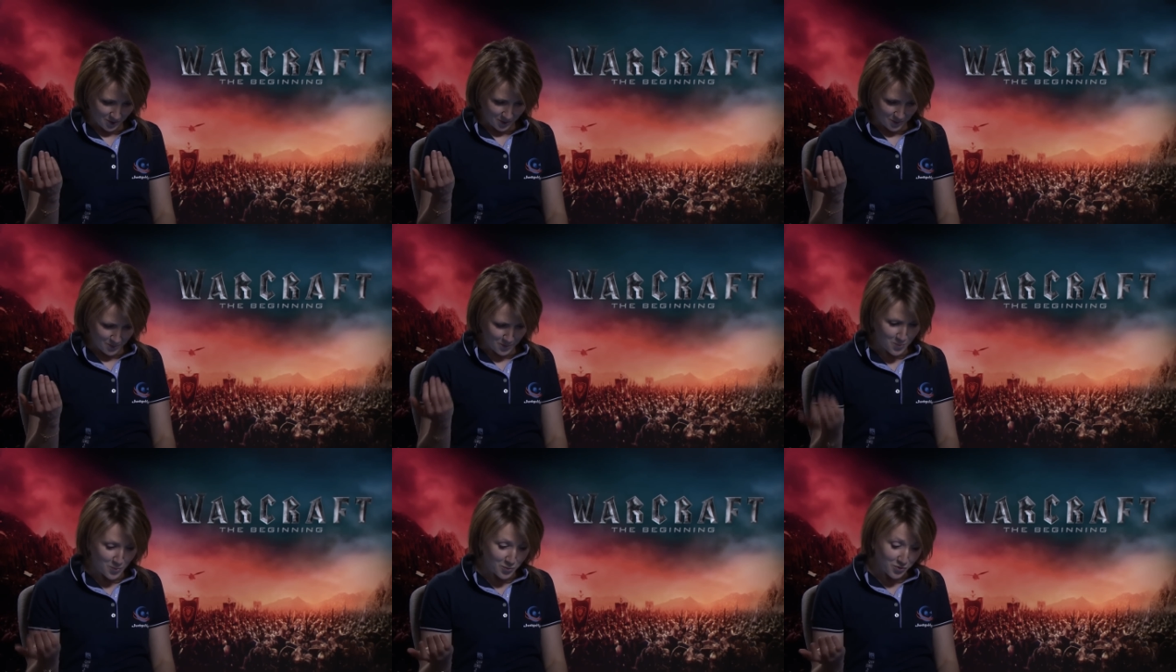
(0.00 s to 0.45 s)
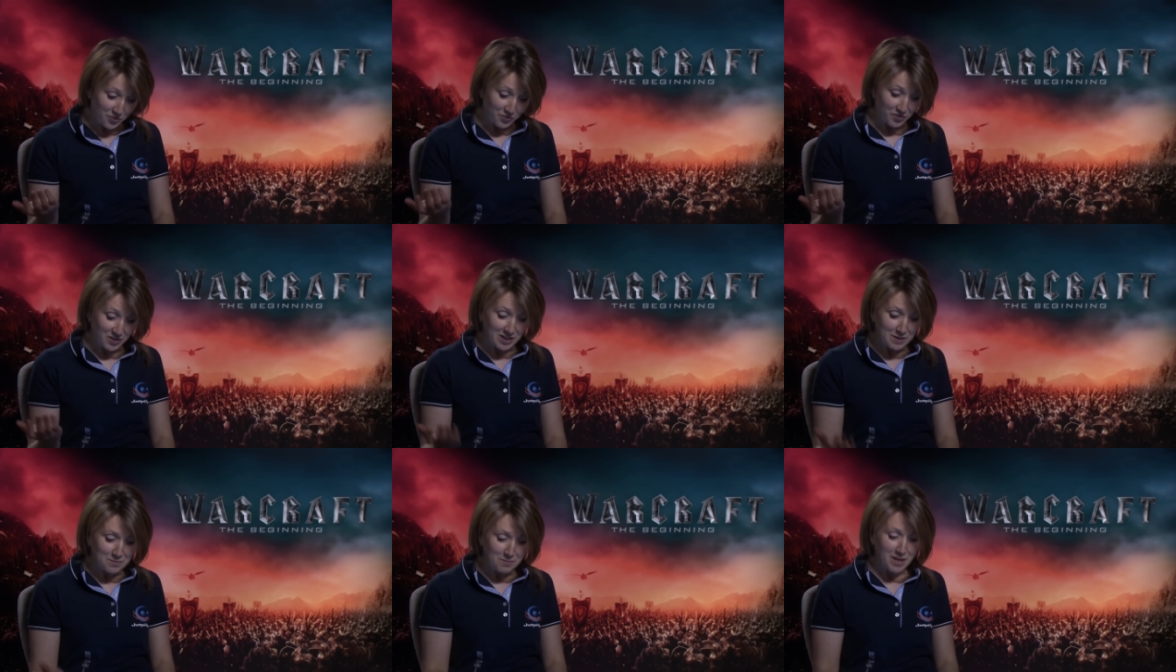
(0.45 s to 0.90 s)

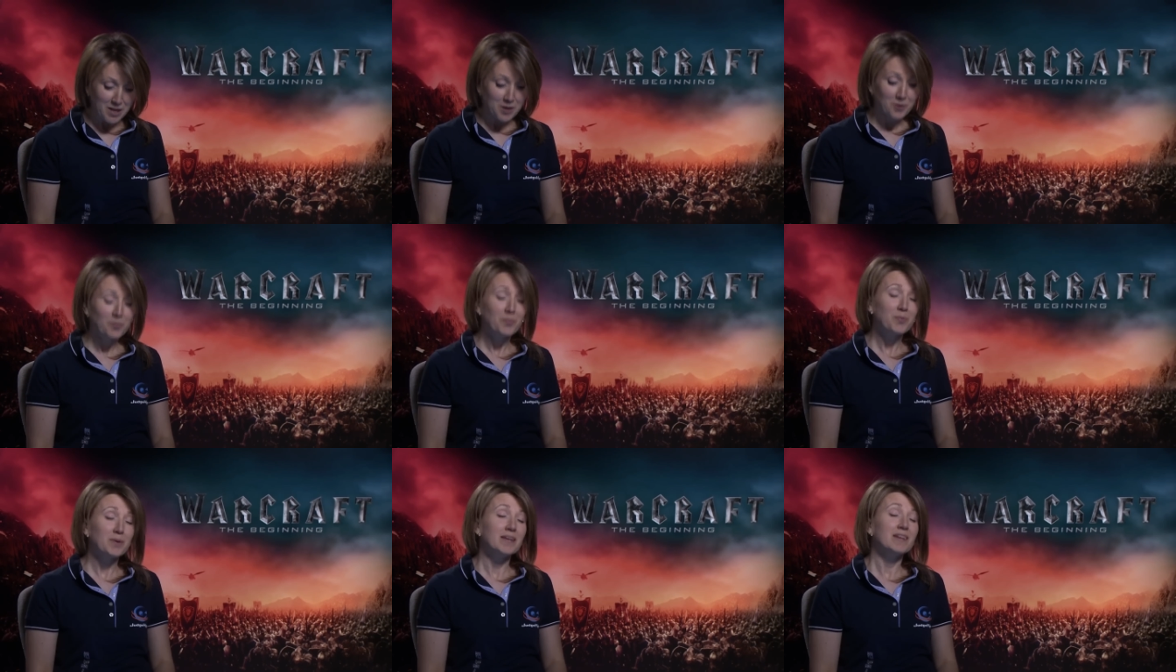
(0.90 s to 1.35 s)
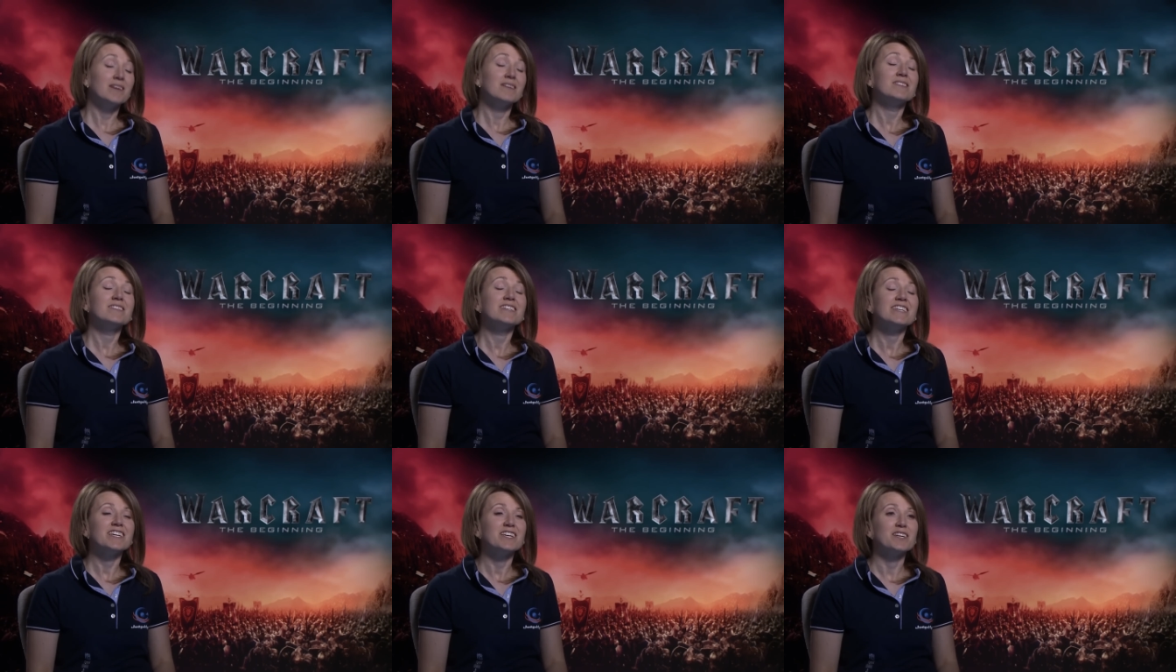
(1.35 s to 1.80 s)
movie may
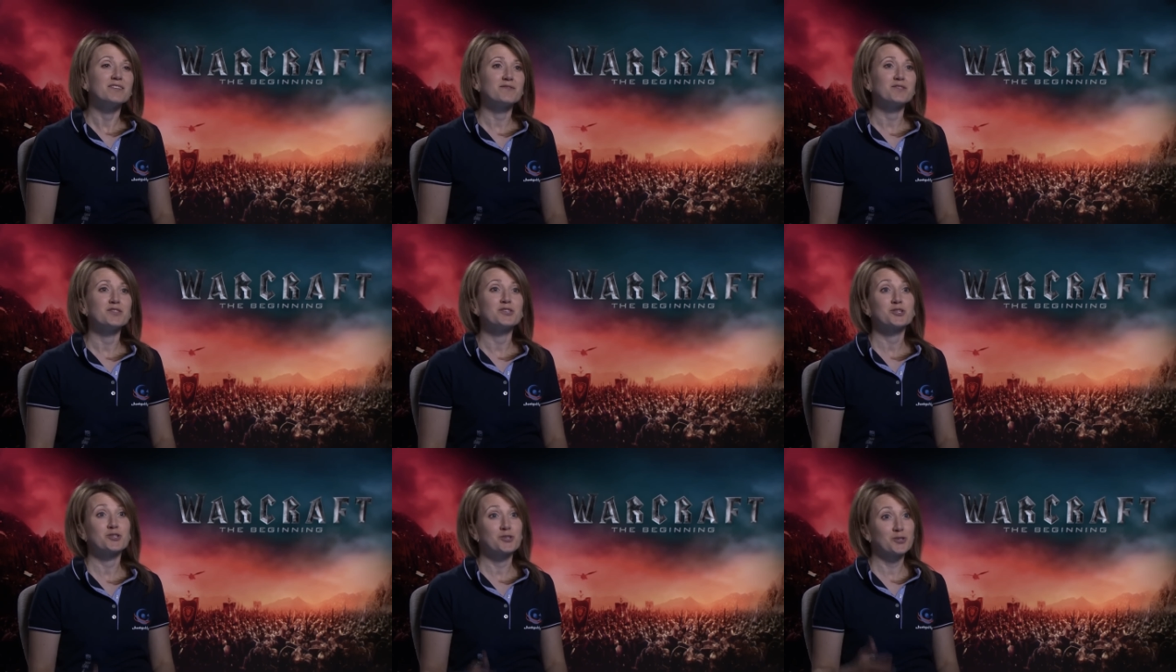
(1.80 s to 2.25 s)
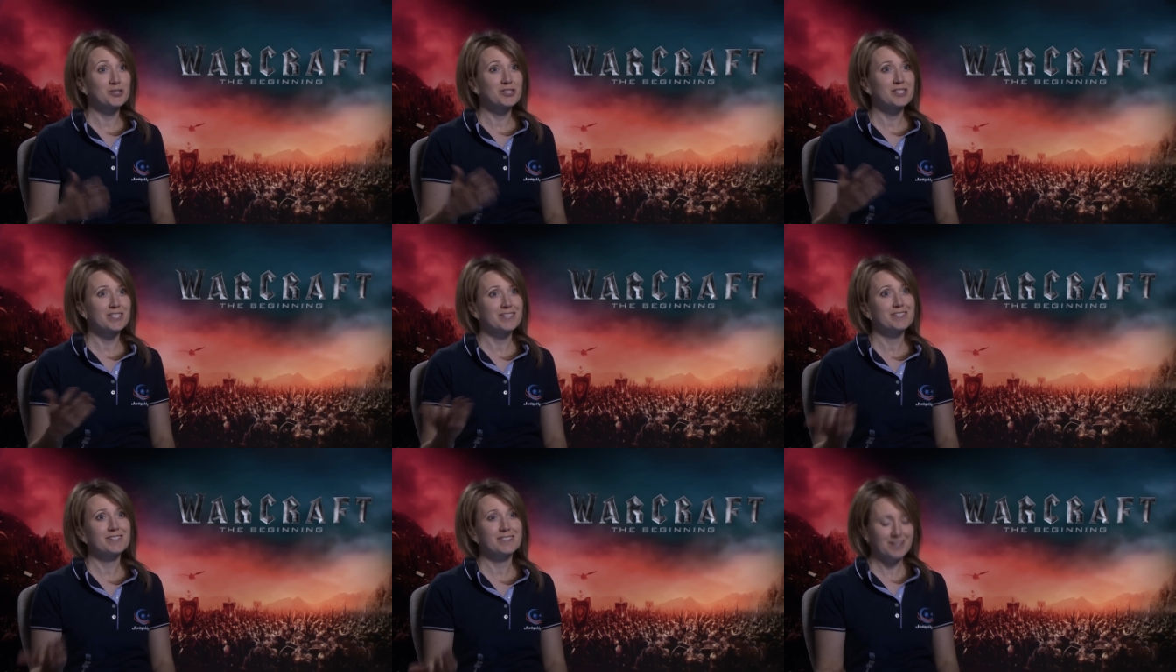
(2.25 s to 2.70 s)
appear if the
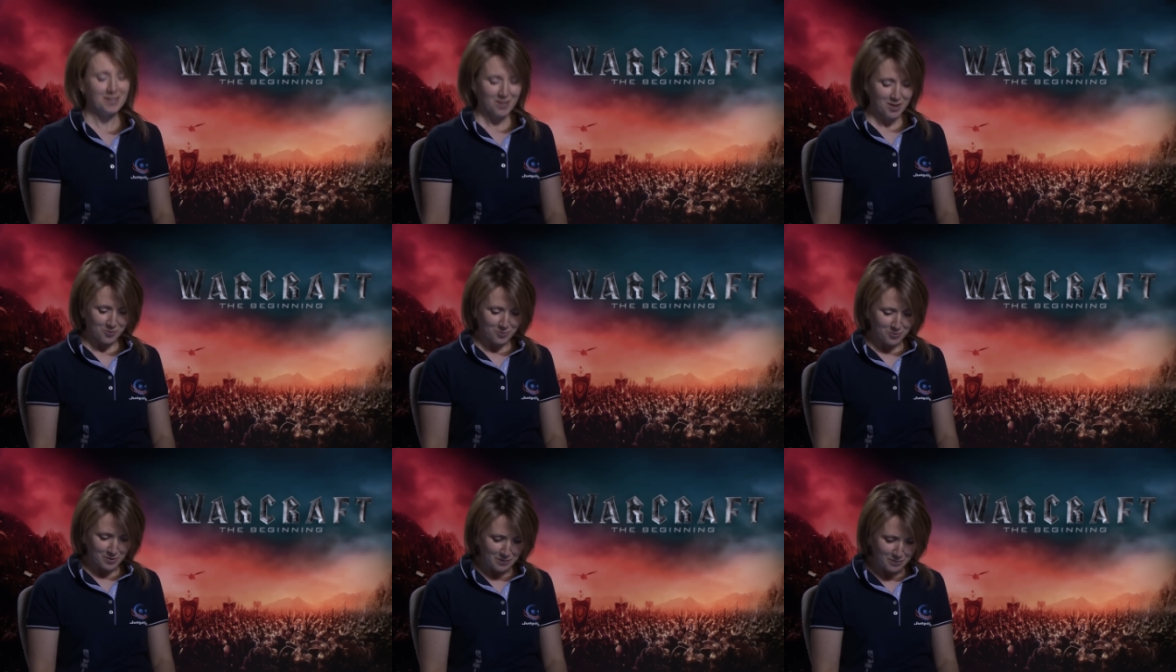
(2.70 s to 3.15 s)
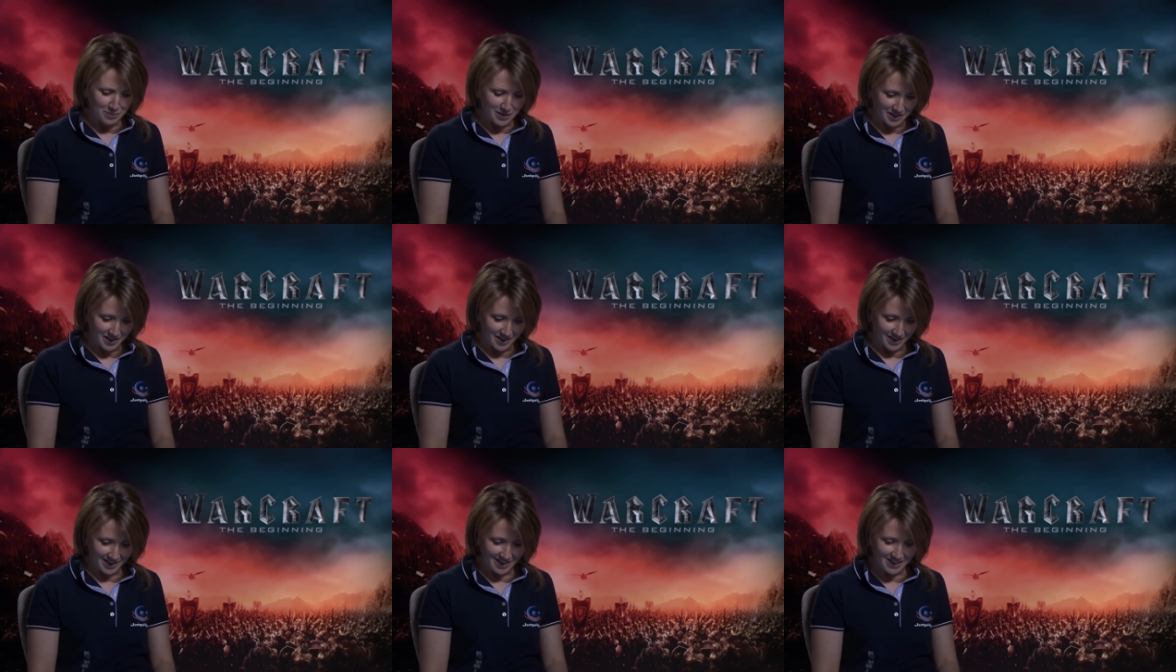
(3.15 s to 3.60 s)
success will be
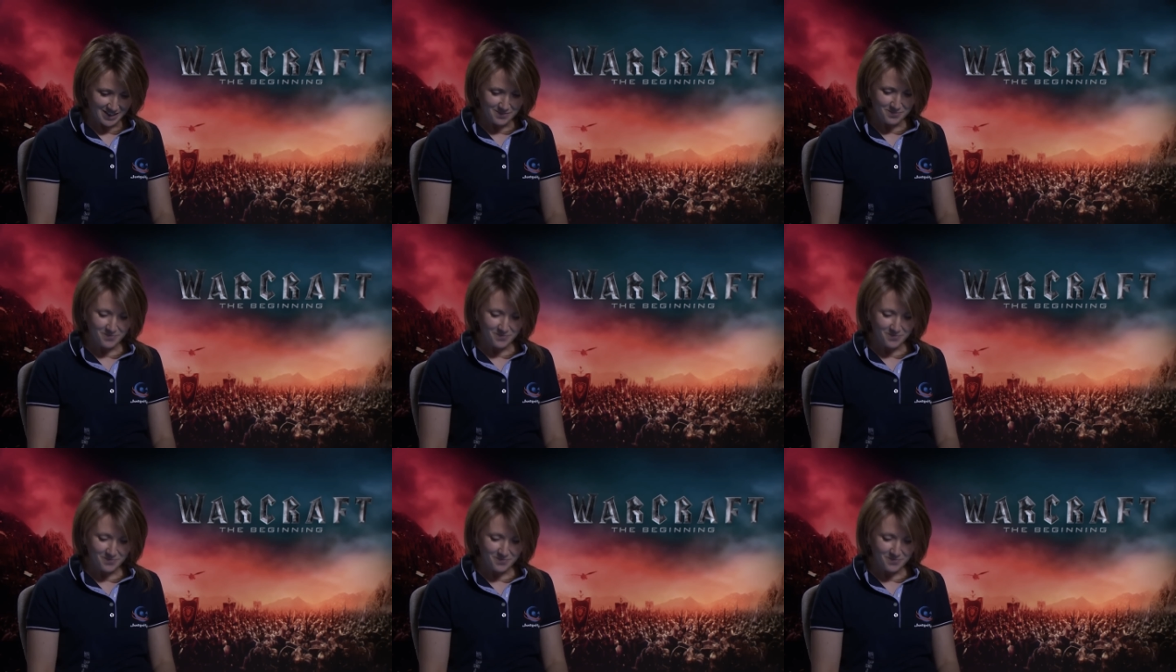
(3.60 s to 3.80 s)
there.